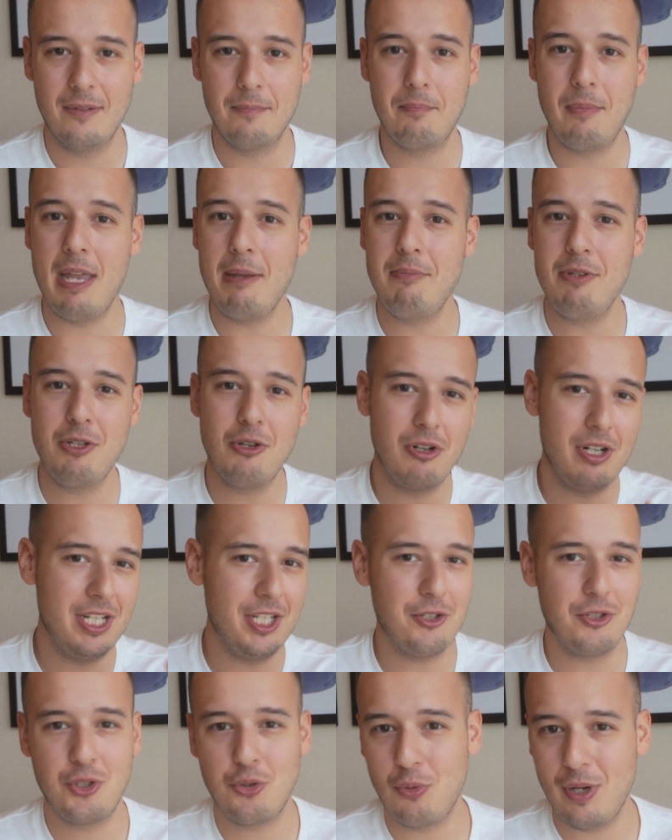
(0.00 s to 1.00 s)
Maybe you're in
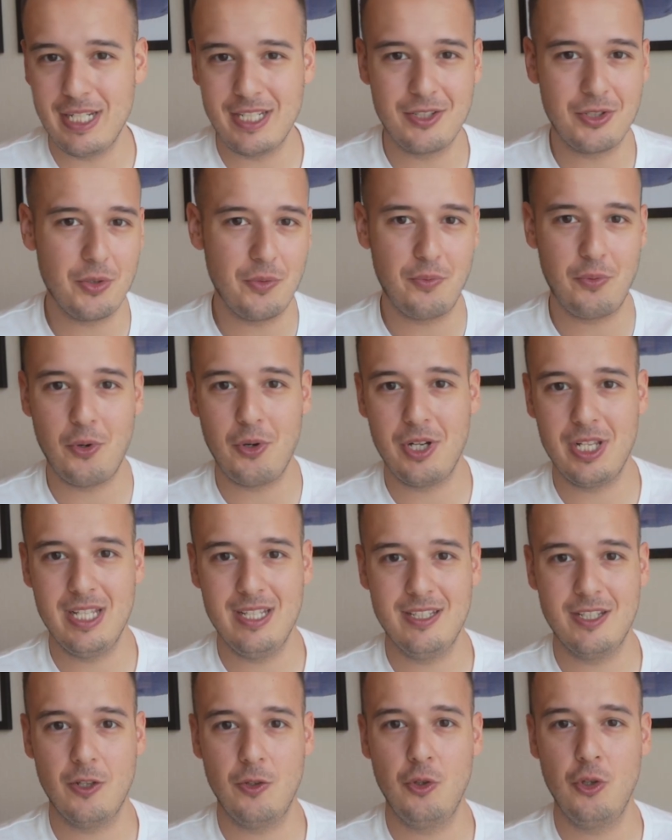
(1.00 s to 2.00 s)
your 20s or
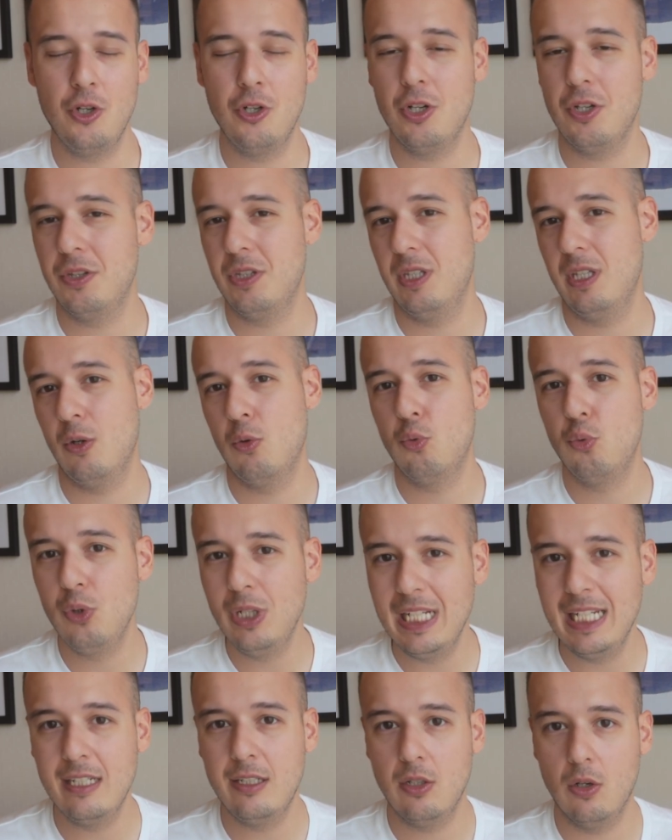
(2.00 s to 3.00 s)
30s, so you're not
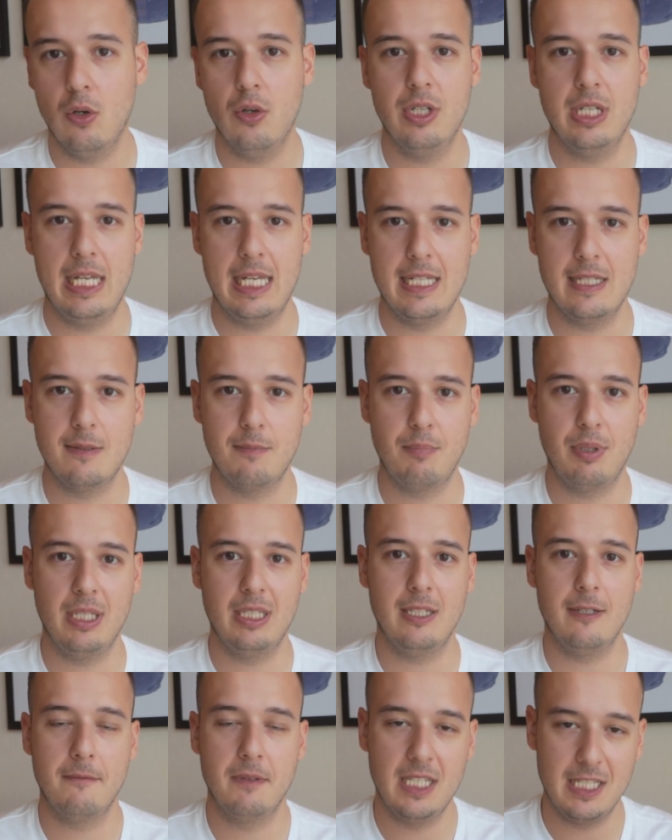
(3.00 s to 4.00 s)
really the audience.
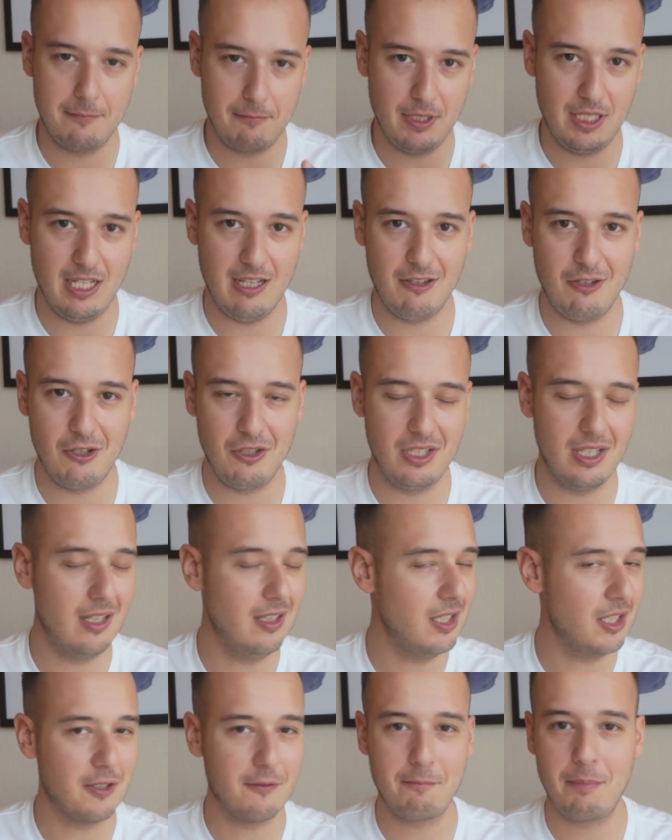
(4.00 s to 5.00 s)
But let me tell you, there are
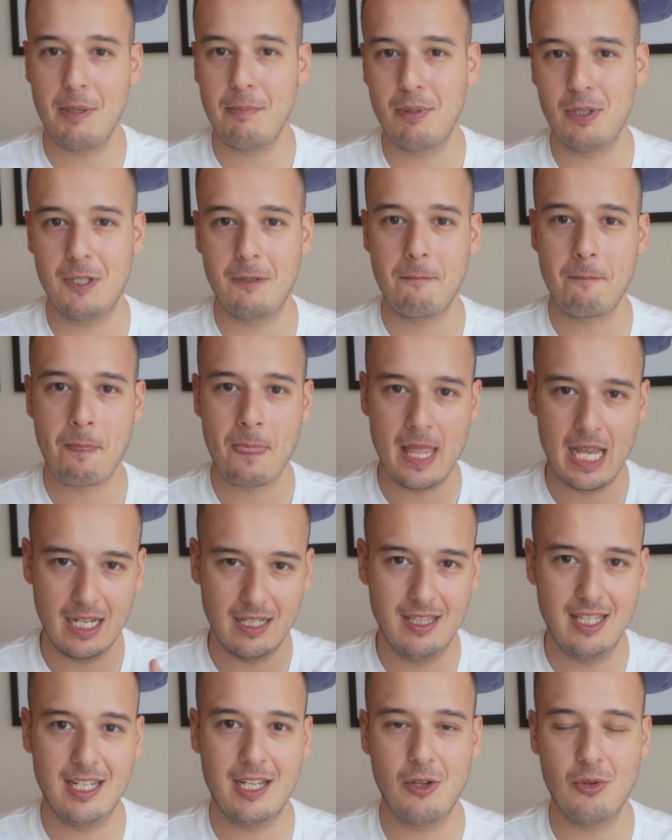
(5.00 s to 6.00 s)
a lot of people
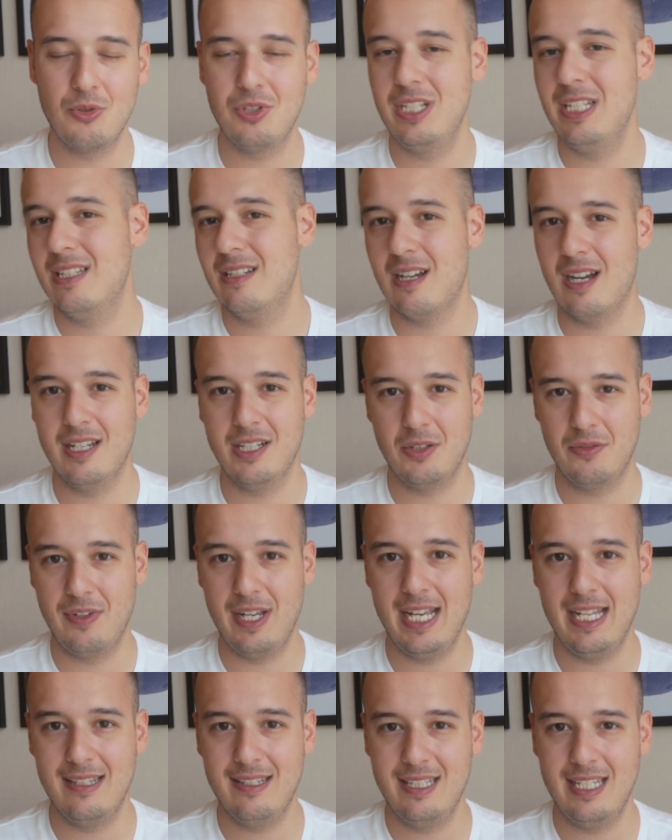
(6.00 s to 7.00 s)
clicking on these kind of
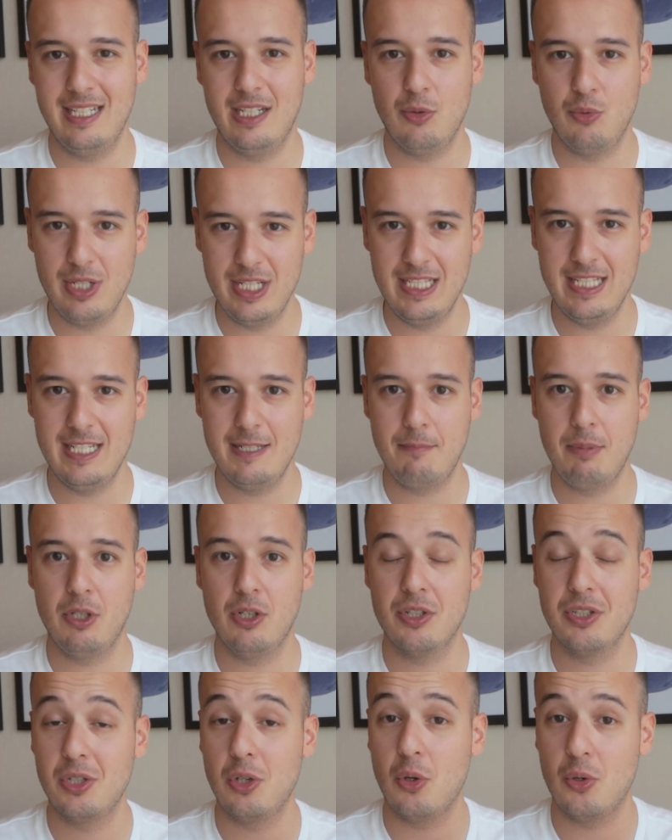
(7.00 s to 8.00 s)
ads, and the reason is
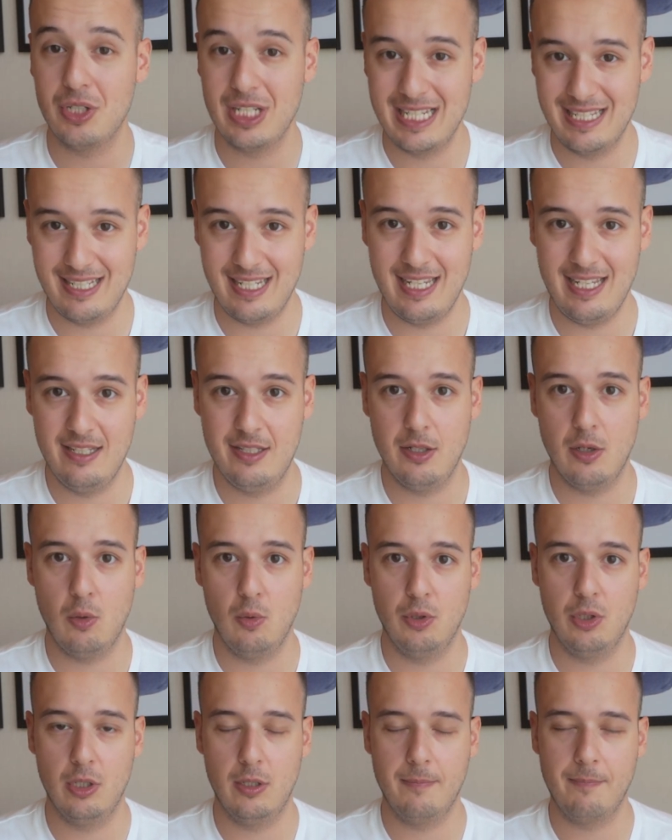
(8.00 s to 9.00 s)
because the audience is
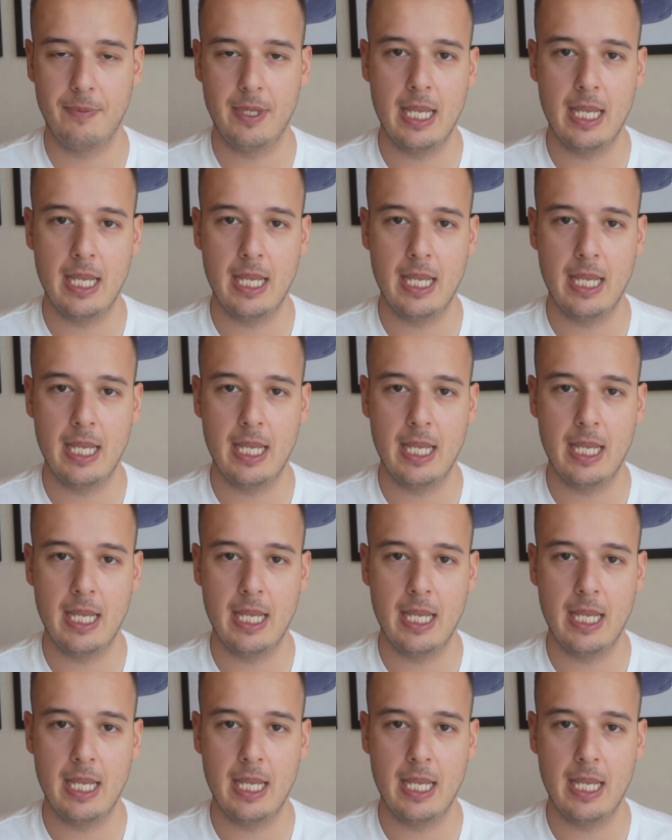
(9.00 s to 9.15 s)
older.